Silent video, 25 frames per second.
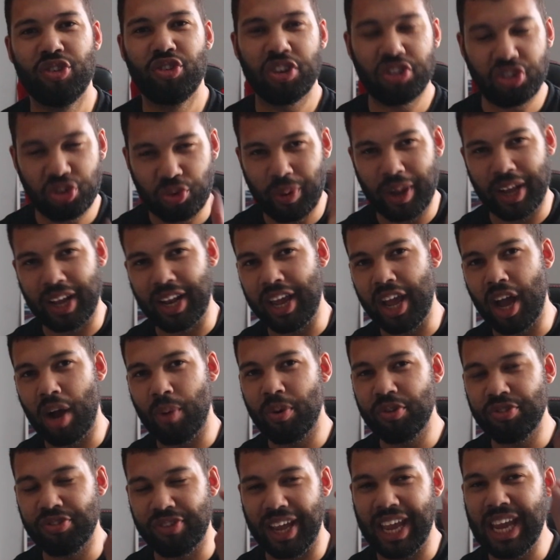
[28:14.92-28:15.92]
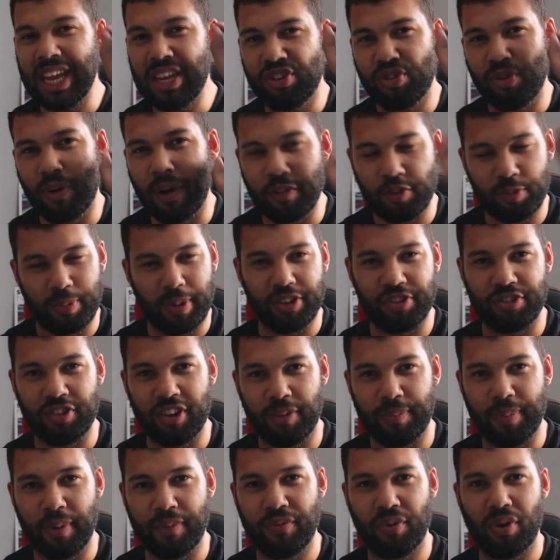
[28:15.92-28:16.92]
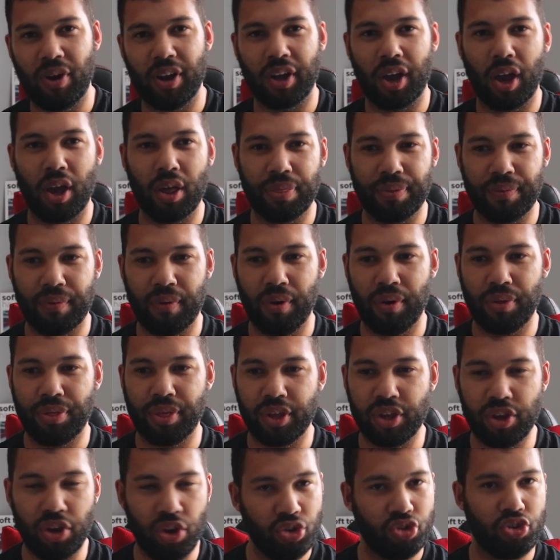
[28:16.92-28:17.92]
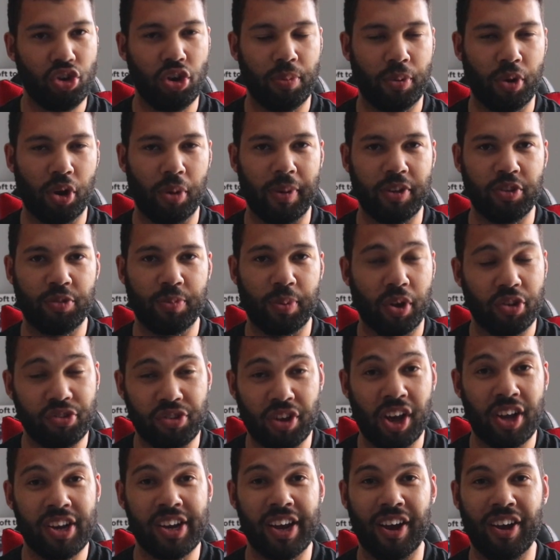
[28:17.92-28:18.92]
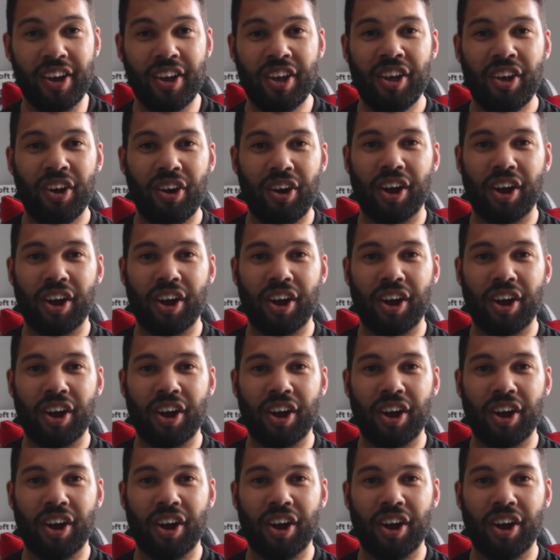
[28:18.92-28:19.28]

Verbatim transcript: Just quickly, I want to interrupt myself before I go through the YouTube comments because earlier